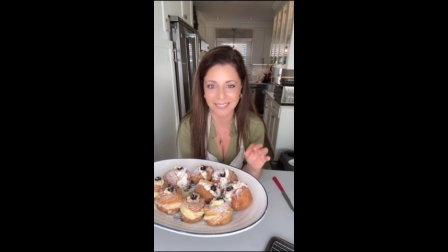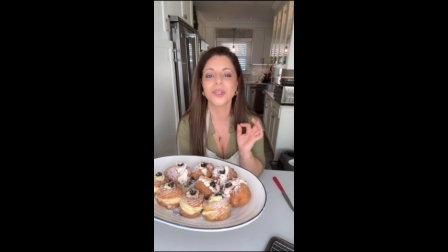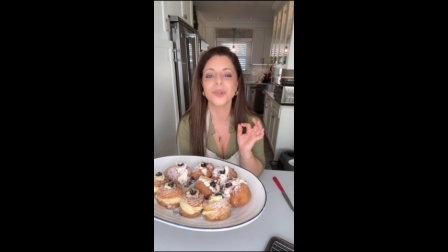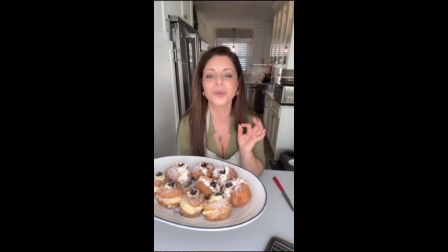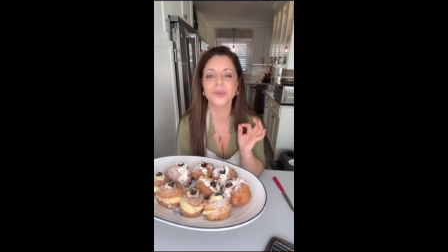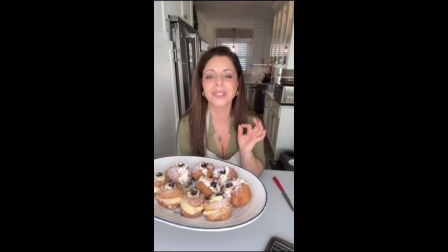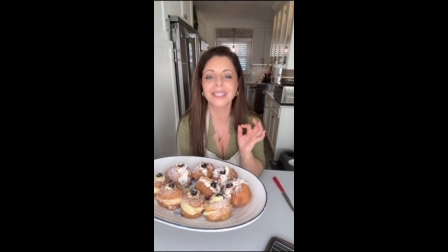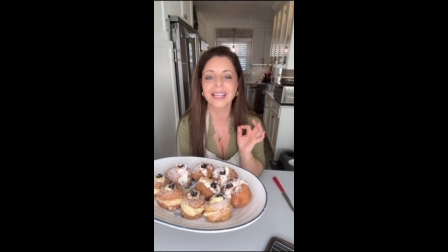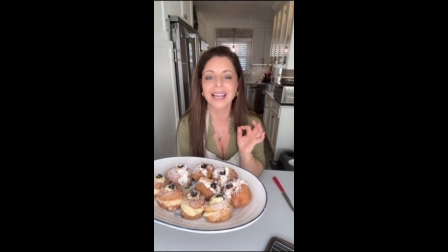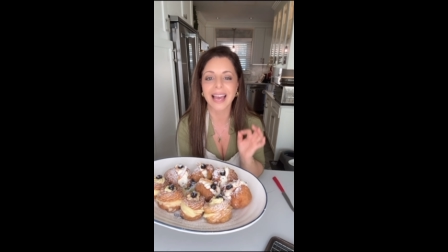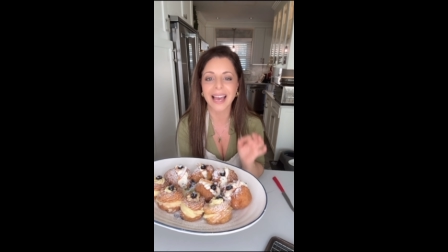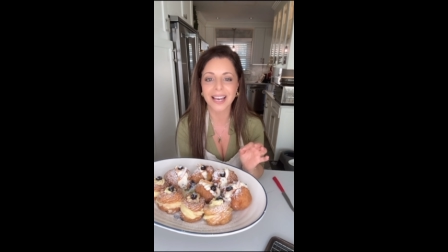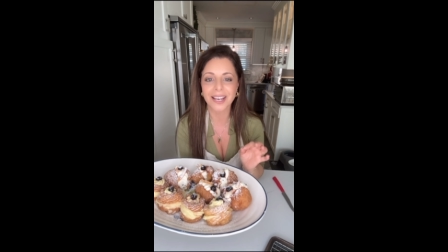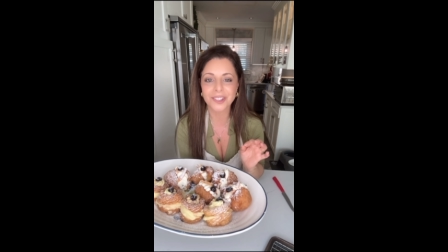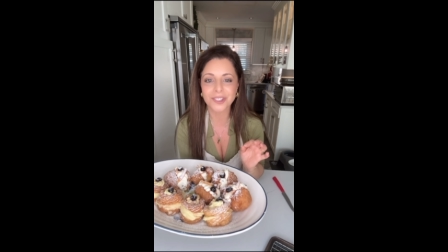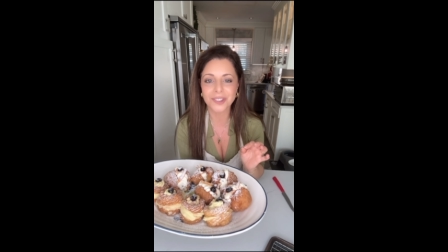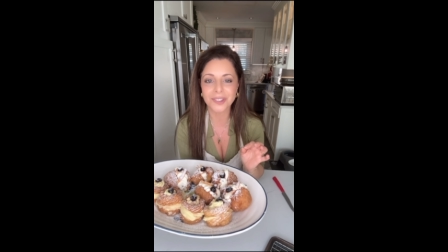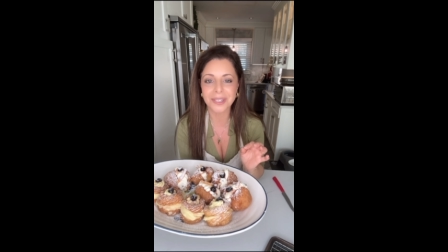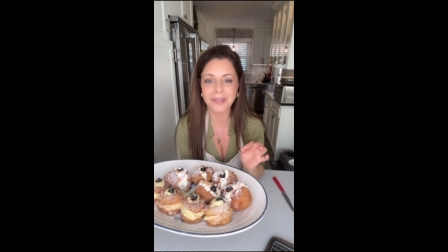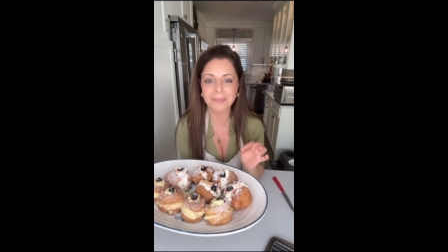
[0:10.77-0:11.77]
You can
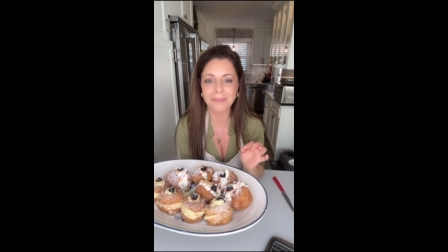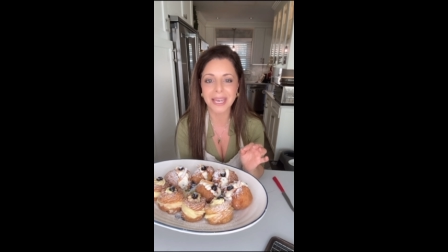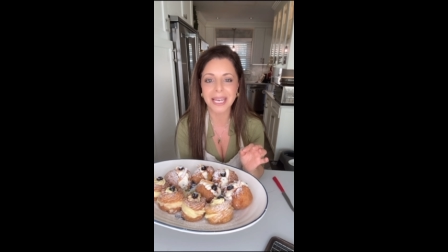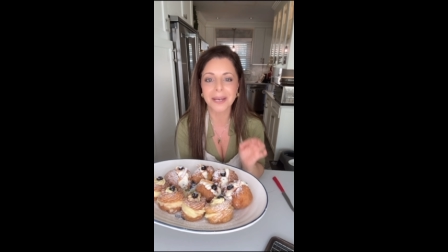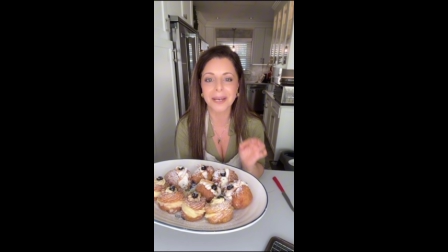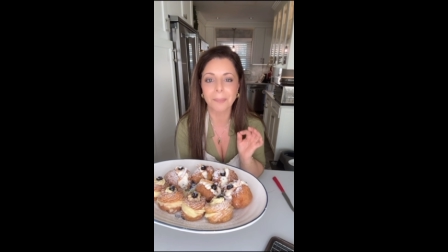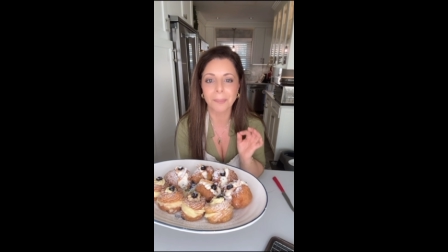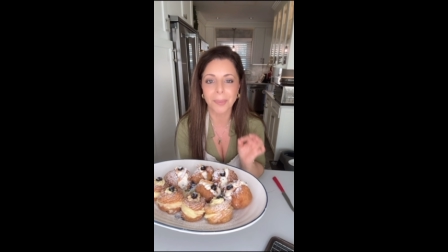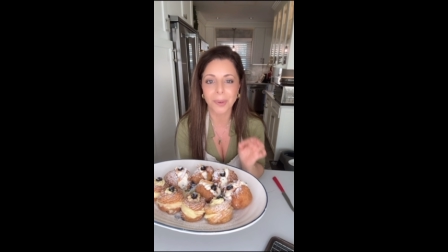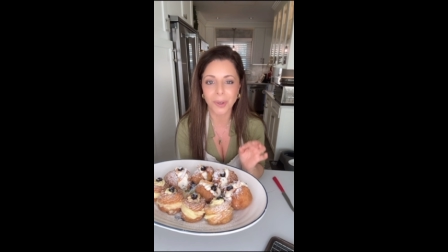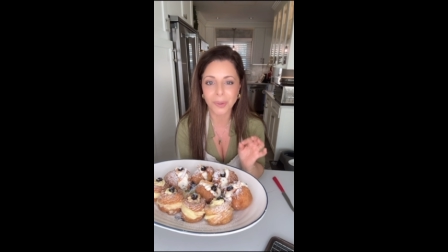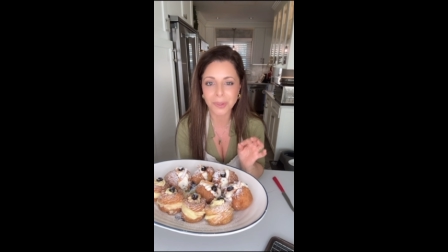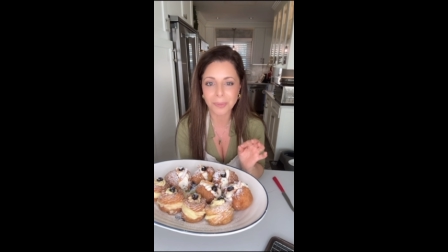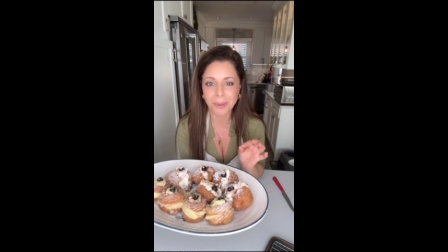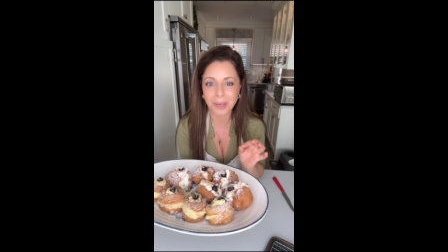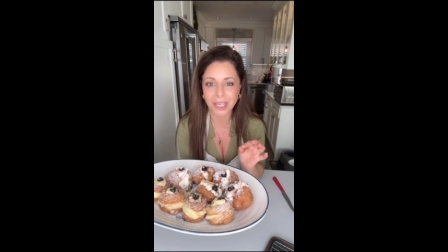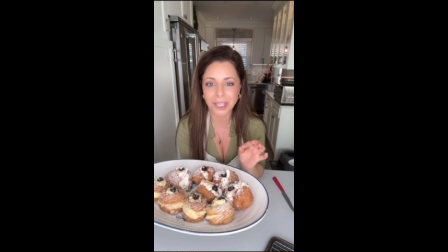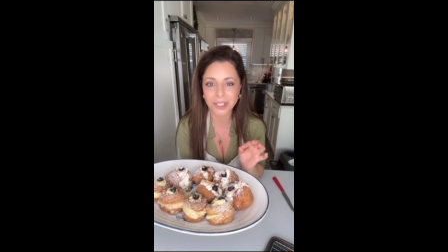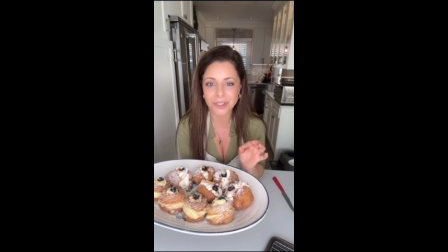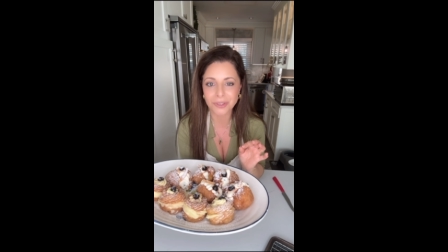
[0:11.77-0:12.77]
actually make
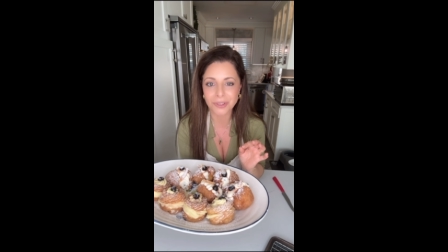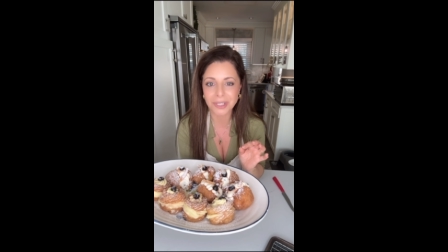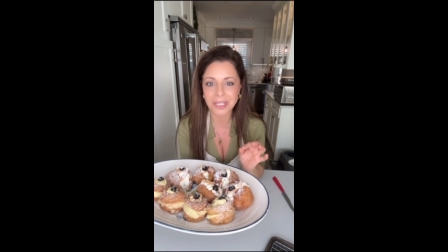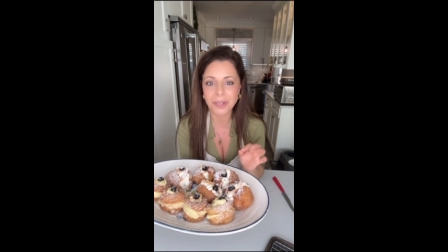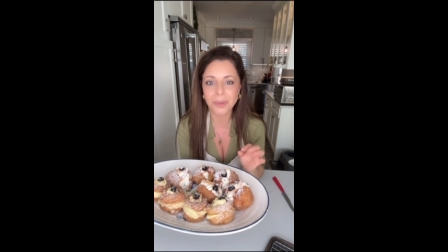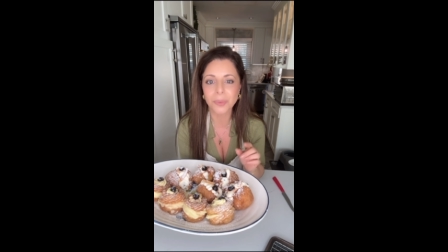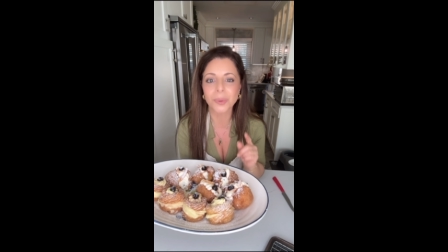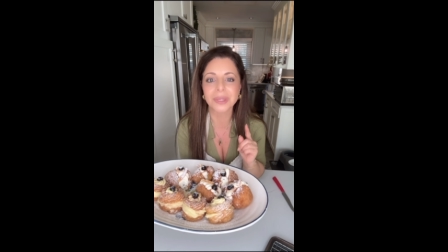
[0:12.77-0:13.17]
both pastry